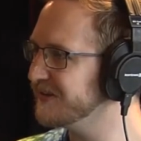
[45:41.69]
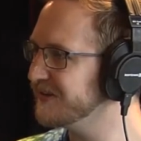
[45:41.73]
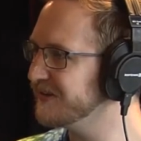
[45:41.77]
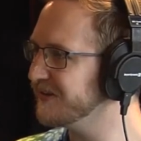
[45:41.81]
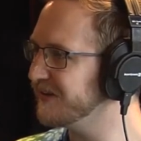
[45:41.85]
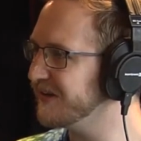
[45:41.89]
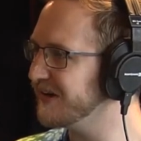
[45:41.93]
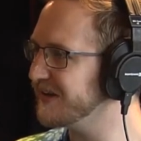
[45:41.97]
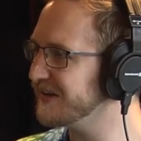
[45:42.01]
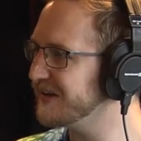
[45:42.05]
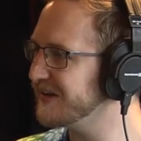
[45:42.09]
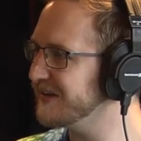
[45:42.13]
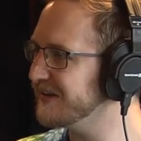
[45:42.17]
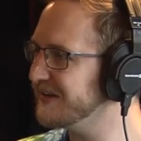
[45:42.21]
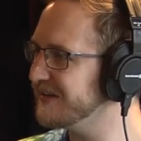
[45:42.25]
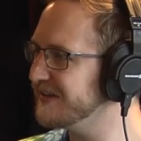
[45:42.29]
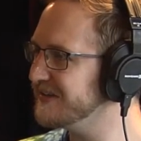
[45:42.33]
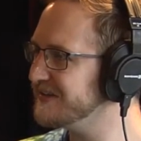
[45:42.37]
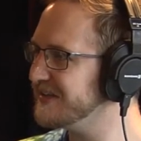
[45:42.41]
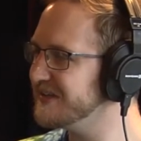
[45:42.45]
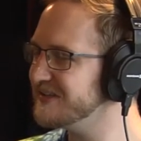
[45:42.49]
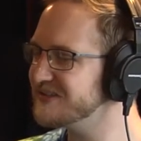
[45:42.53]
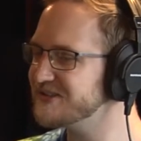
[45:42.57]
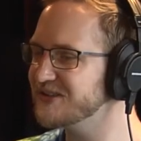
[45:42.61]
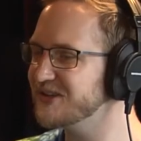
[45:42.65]
Like, yeah. it,
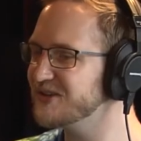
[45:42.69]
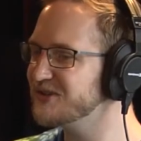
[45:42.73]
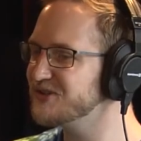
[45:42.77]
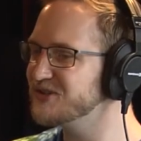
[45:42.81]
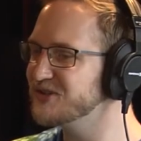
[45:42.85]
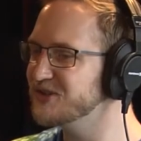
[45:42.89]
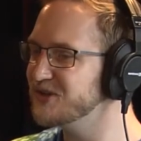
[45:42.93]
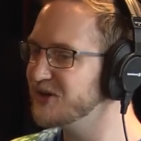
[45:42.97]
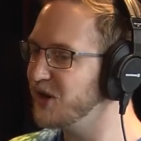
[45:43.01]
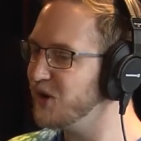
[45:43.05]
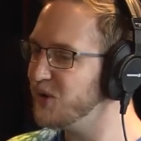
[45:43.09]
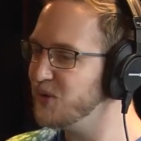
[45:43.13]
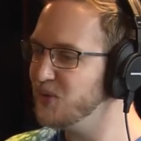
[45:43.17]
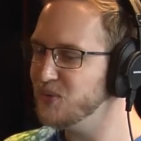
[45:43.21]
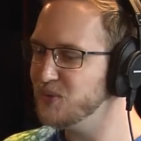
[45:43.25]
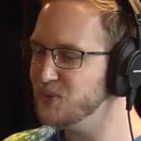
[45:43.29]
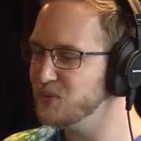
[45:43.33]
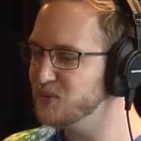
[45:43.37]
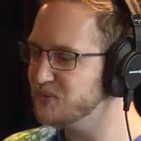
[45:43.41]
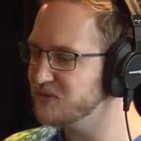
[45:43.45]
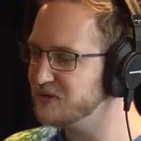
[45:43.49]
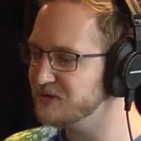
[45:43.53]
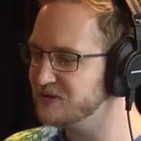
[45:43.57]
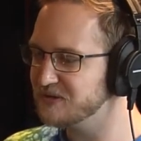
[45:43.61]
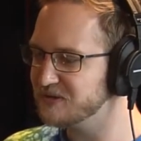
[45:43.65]
it's there's
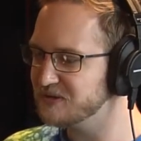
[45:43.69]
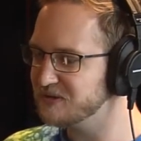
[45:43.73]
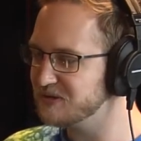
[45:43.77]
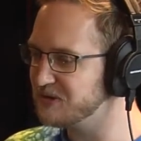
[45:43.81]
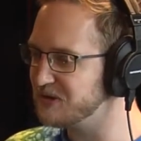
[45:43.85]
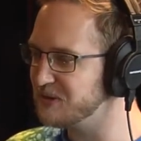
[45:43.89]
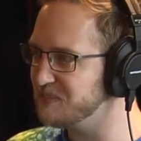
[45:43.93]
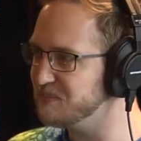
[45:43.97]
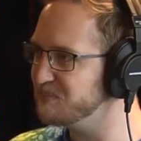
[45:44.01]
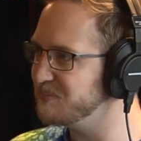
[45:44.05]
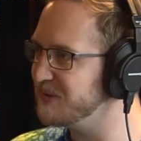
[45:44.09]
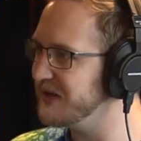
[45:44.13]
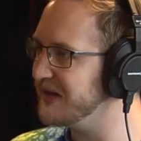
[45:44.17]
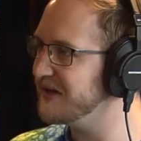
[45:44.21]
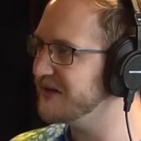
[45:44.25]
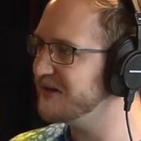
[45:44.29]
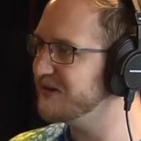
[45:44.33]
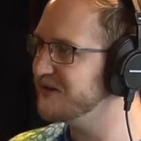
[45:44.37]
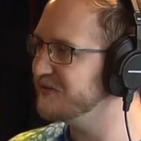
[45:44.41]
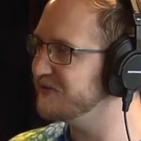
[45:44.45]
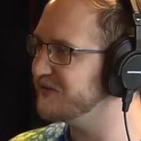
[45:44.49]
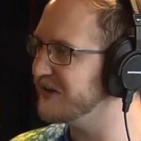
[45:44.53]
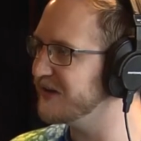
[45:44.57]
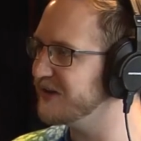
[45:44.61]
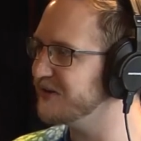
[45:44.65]
no
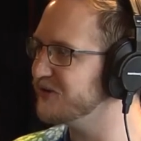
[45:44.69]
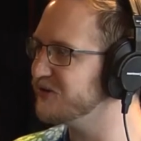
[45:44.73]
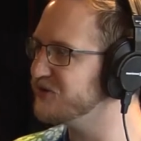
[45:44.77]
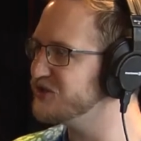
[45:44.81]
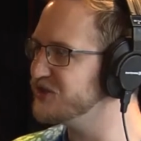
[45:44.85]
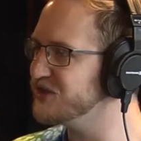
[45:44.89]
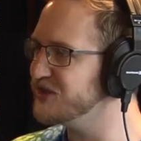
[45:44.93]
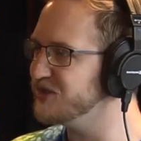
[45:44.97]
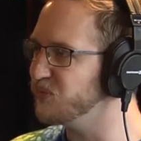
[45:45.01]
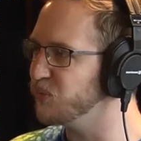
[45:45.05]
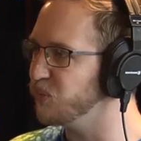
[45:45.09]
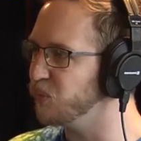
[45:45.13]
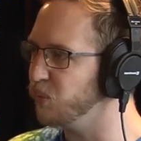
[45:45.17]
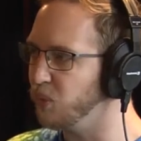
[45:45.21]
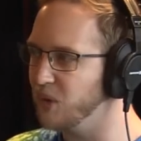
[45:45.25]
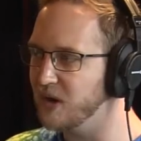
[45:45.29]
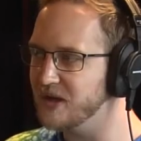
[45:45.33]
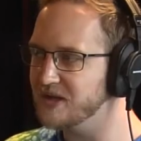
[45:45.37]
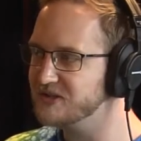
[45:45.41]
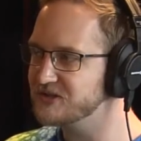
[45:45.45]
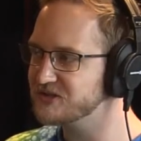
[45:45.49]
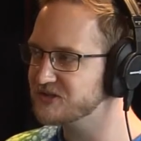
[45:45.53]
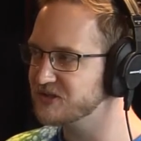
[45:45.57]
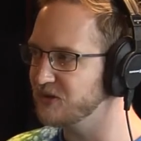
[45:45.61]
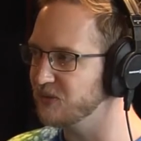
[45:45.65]
competitive energy
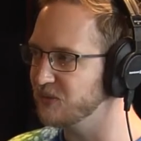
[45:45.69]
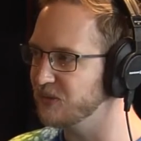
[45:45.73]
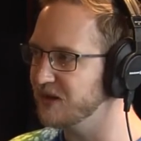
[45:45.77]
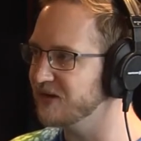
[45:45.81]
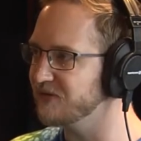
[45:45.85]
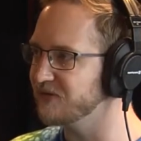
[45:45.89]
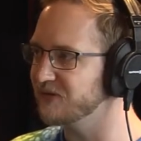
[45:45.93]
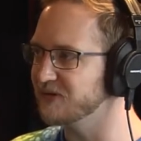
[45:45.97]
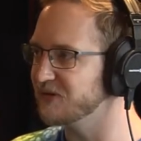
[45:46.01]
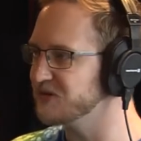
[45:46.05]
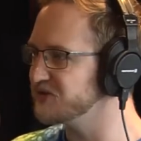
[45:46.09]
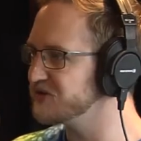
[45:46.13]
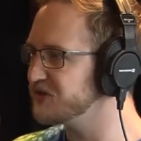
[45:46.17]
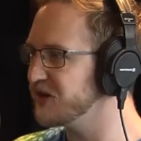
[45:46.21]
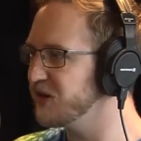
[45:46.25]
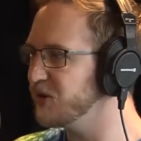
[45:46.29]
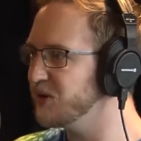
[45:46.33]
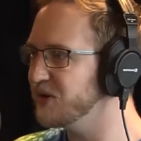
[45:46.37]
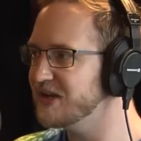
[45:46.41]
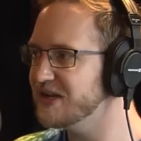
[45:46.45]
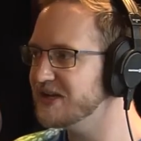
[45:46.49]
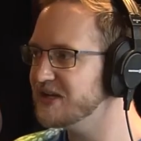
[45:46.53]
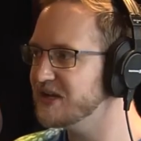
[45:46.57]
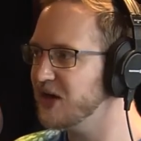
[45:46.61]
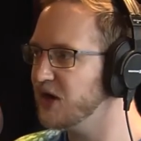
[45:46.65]
whatsoever. There's what no
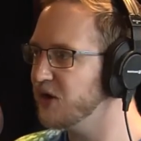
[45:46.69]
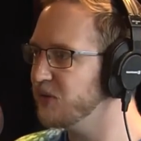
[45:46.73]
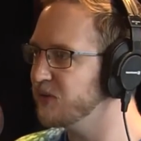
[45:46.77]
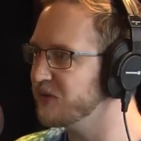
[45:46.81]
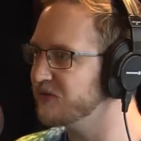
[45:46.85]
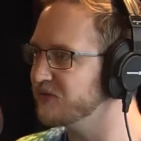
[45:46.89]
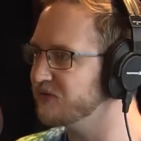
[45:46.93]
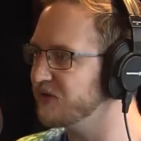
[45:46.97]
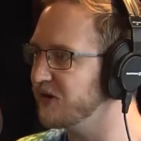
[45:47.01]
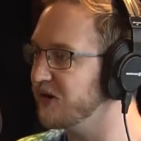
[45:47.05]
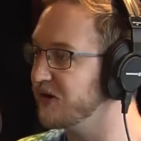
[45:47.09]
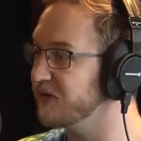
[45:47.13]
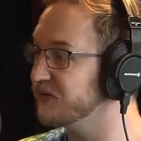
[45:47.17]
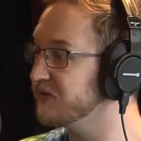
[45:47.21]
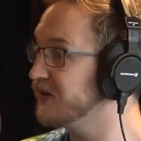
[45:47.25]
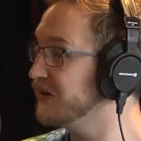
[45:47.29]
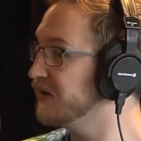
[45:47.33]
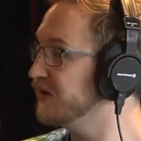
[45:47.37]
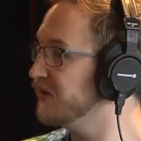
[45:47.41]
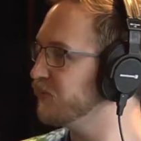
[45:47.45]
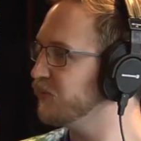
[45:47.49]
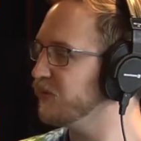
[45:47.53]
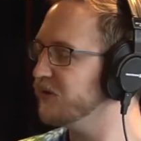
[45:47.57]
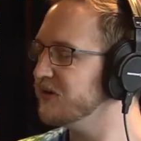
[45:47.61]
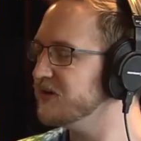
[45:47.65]
ego involved. Us?
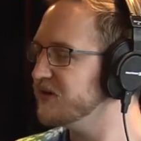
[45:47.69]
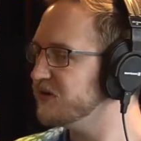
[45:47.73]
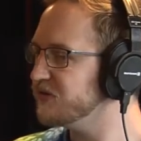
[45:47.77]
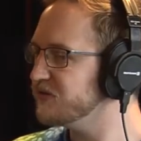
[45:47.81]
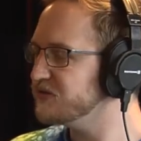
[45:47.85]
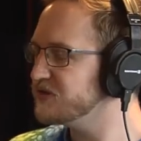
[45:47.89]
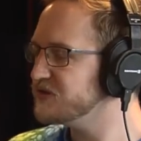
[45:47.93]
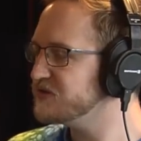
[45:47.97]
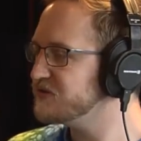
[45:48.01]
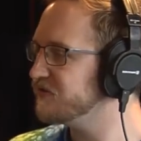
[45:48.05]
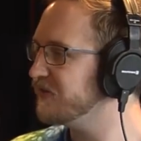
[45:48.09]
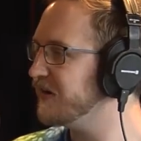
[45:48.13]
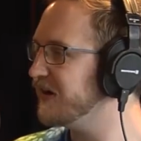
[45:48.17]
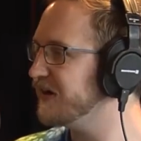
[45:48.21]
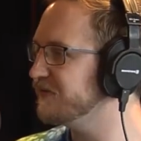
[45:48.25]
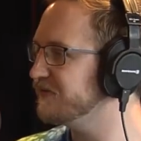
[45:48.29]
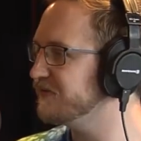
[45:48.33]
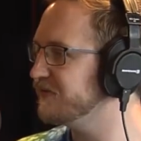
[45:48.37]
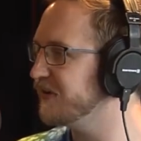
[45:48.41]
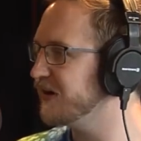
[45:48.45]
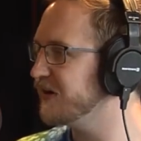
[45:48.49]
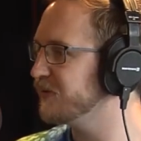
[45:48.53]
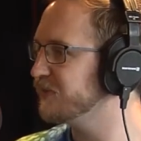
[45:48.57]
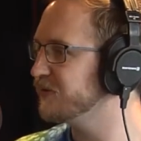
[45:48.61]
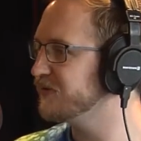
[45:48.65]
Well, you're just fighting
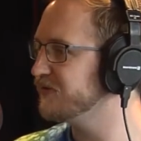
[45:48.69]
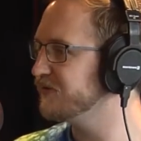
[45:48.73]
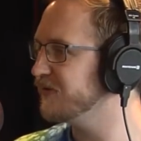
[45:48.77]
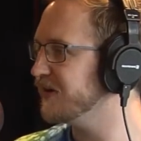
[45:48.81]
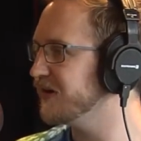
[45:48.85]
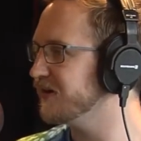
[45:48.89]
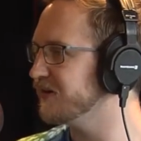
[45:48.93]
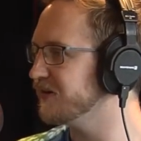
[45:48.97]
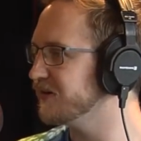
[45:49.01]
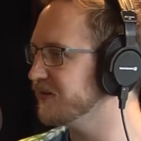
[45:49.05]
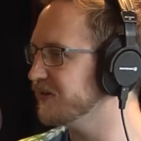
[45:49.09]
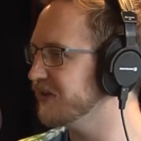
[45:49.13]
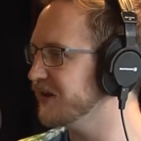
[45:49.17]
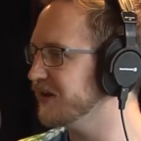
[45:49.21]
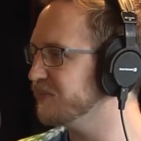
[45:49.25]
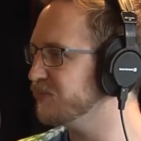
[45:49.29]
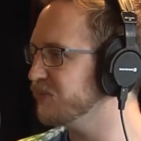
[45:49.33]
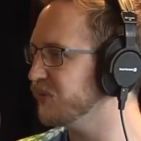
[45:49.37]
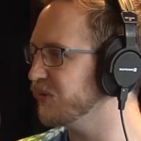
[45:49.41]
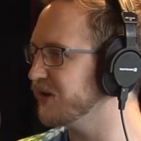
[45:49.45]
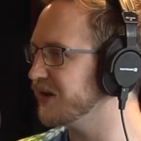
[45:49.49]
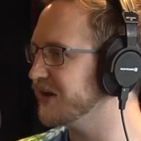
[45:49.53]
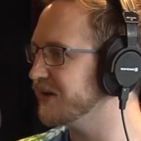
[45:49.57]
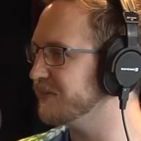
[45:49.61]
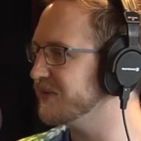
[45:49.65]
fire with fire at that
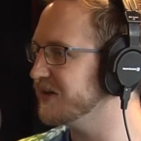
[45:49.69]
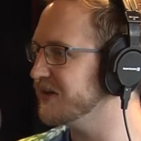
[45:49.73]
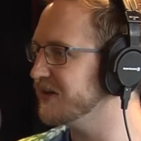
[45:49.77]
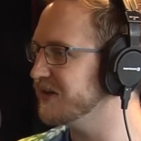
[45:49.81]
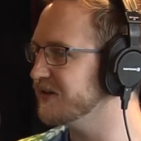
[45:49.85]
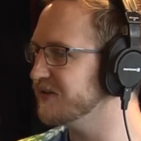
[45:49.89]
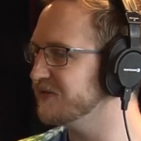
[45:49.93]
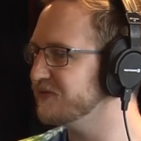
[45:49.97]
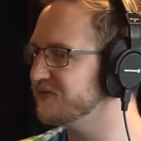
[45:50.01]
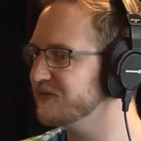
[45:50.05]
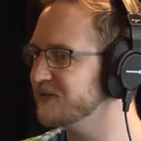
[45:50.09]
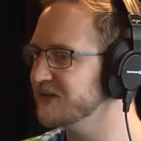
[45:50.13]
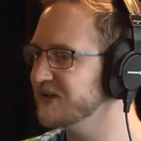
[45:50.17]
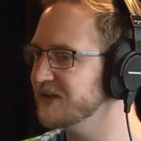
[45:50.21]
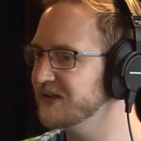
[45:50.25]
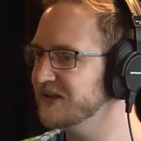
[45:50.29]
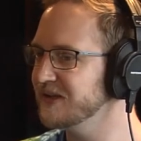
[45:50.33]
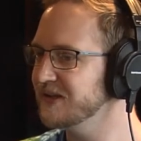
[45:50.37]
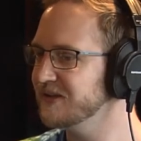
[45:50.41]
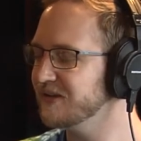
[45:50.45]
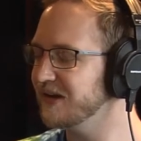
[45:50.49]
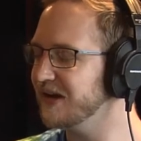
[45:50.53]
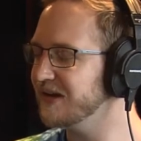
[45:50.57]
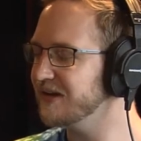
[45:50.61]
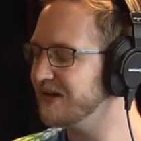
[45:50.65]
point. I mean, if right.
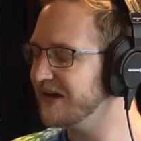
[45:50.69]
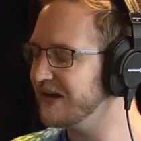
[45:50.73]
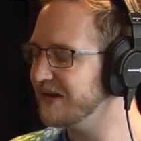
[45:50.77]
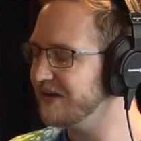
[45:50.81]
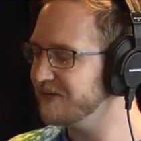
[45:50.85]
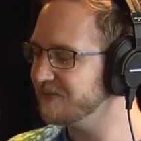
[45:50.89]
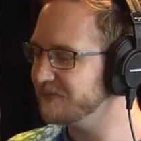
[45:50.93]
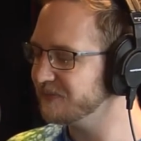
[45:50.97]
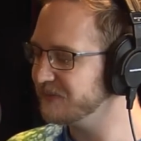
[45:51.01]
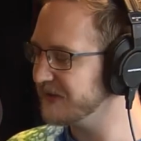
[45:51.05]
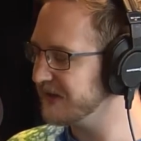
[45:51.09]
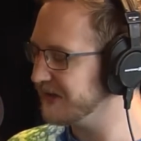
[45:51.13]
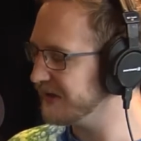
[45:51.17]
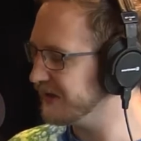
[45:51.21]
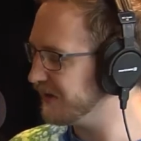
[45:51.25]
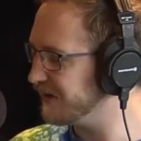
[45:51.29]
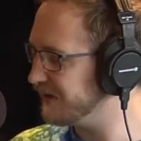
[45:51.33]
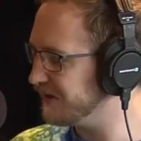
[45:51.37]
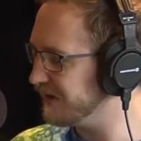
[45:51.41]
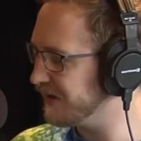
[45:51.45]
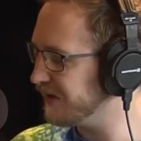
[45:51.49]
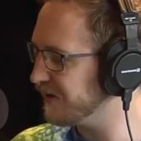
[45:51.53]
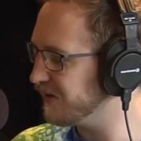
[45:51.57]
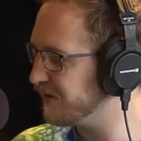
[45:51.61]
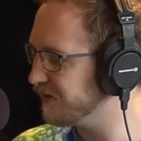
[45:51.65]
like I,
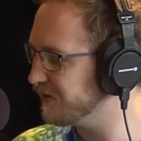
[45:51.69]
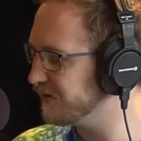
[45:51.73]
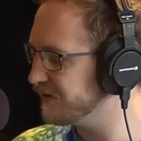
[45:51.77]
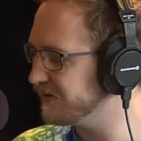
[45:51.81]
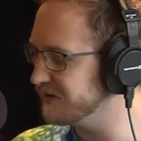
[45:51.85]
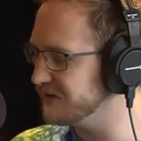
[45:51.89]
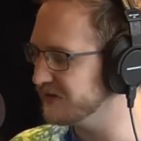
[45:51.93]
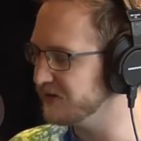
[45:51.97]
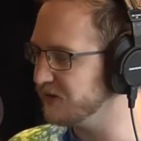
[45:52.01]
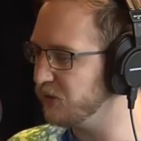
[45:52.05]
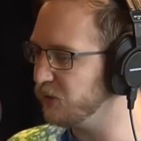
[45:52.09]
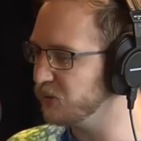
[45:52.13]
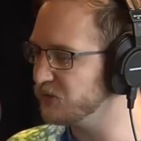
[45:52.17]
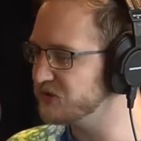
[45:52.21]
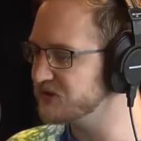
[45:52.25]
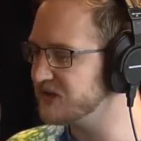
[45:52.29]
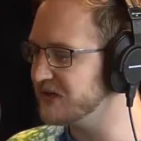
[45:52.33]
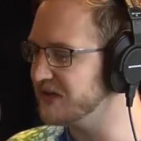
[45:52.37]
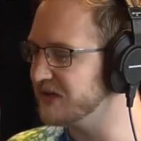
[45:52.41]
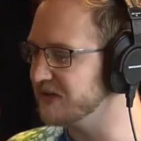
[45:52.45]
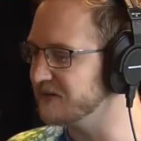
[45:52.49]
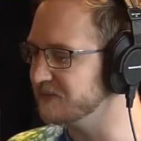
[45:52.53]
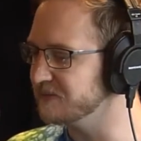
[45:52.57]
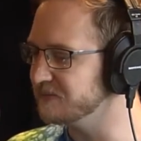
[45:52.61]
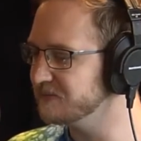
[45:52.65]
I heard an old
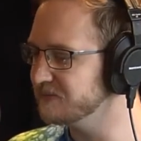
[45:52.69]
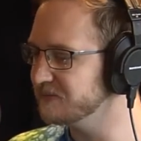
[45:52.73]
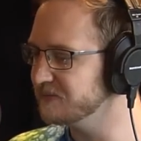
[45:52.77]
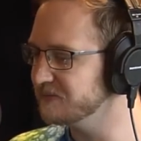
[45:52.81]
saying,